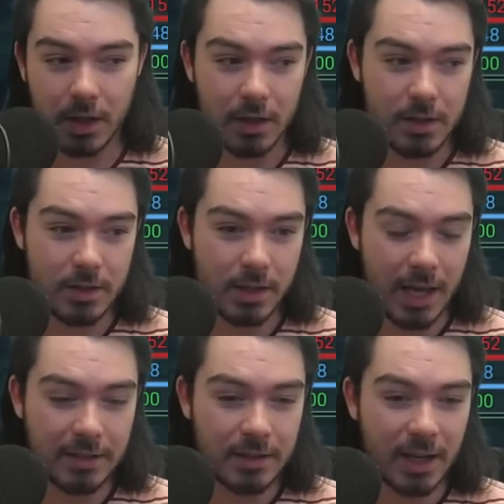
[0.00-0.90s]
So
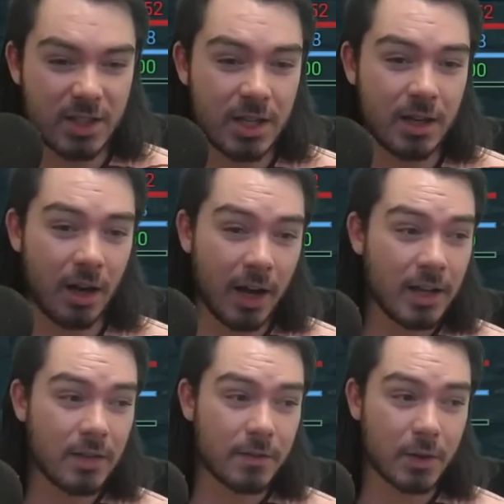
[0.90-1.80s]
that's actually
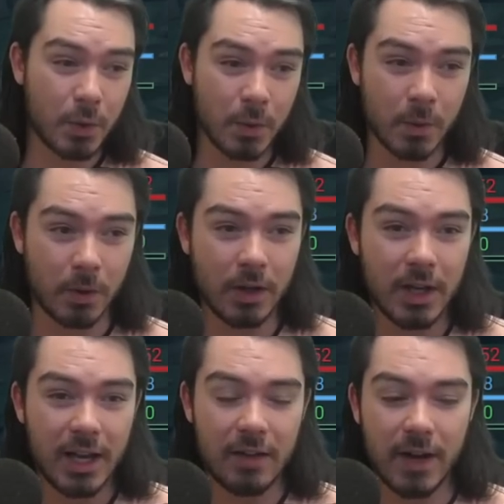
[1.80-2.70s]
kind of cool.
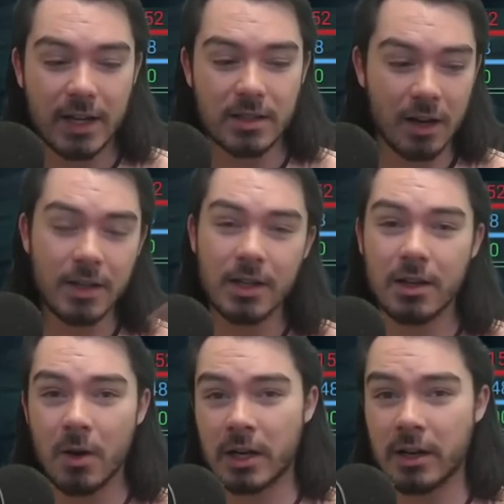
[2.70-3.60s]
In fact, I'm going to
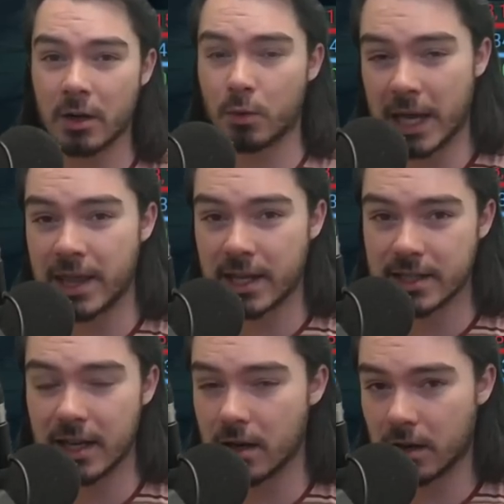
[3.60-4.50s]
go and I'm going to run this
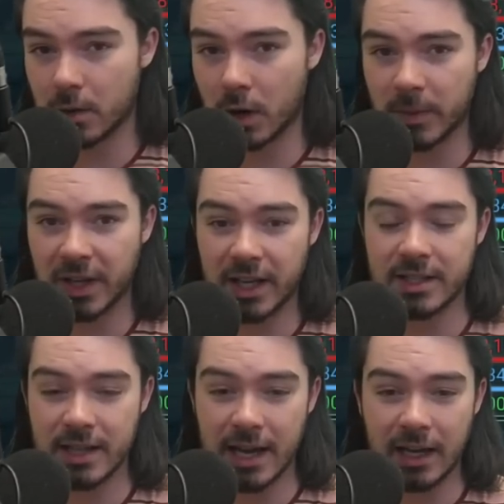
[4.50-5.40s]
key on normal in a
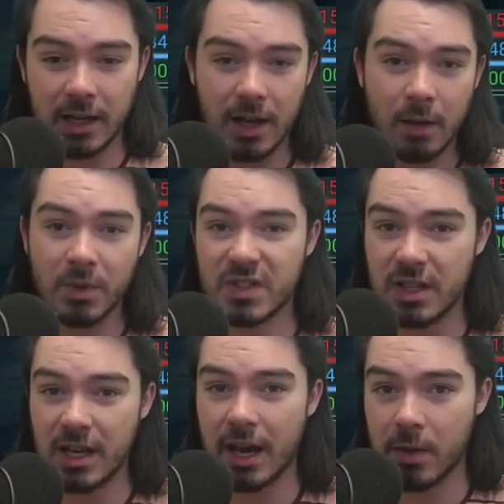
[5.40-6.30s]
second, and we'll
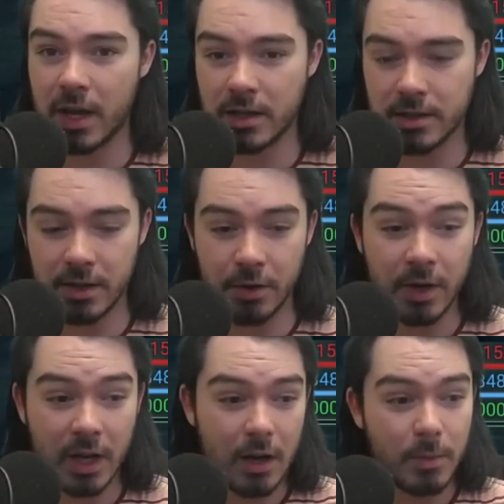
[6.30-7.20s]
see how they do,
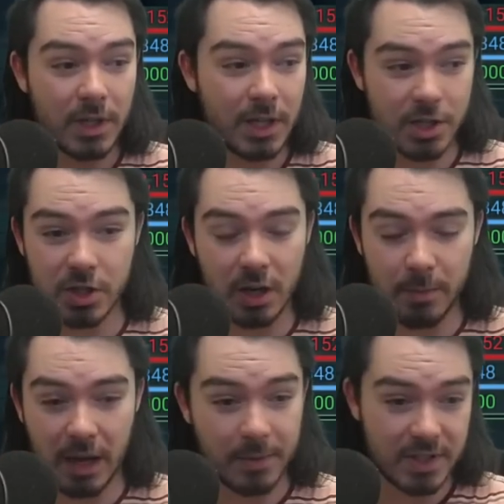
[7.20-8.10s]
but they should
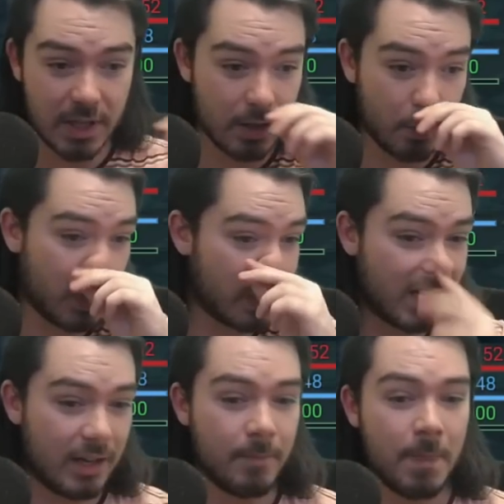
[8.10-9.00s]
be able to get the one key.